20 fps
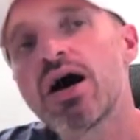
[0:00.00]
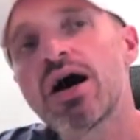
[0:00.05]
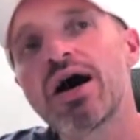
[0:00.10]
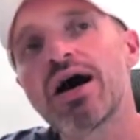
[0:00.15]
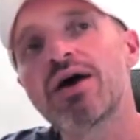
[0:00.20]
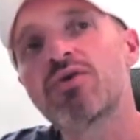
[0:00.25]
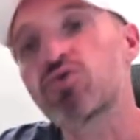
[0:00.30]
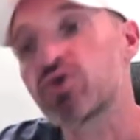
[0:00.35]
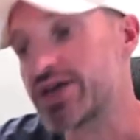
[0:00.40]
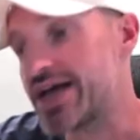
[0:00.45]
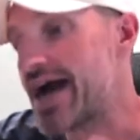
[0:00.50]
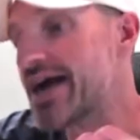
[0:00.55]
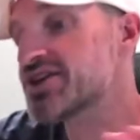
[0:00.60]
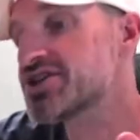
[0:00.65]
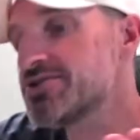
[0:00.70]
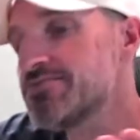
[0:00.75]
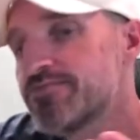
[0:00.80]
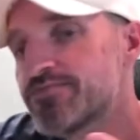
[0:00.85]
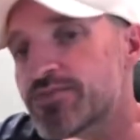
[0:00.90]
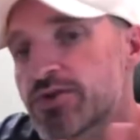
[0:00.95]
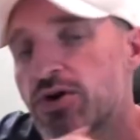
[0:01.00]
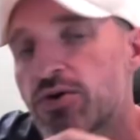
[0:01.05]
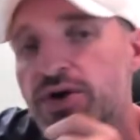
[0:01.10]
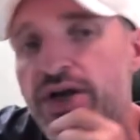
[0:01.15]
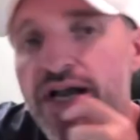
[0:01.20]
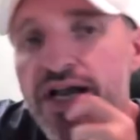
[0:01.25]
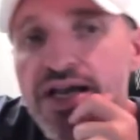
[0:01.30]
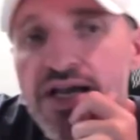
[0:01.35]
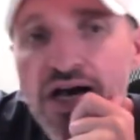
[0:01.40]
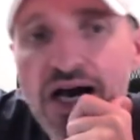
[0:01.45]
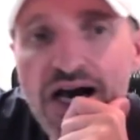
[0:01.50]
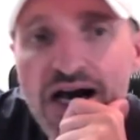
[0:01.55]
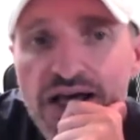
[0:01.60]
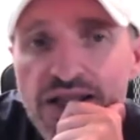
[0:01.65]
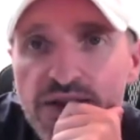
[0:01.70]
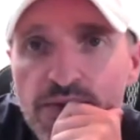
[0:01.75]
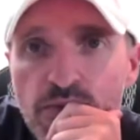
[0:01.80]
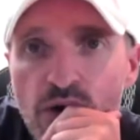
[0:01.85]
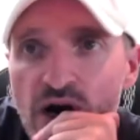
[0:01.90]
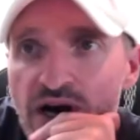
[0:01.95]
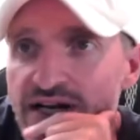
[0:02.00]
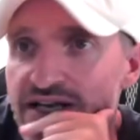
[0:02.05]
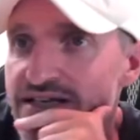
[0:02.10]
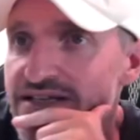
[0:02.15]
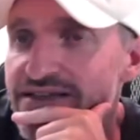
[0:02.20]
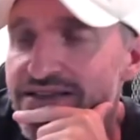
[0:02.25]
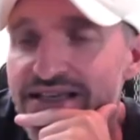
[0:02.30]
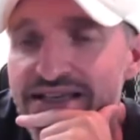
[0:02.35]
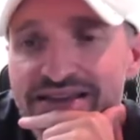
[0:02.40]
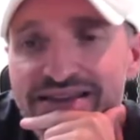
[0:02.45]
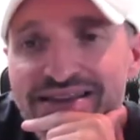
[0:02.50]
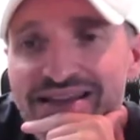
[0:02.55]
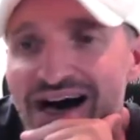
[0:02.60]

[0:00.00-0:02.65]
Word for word: uh, reaction. Okay. Uh, the market did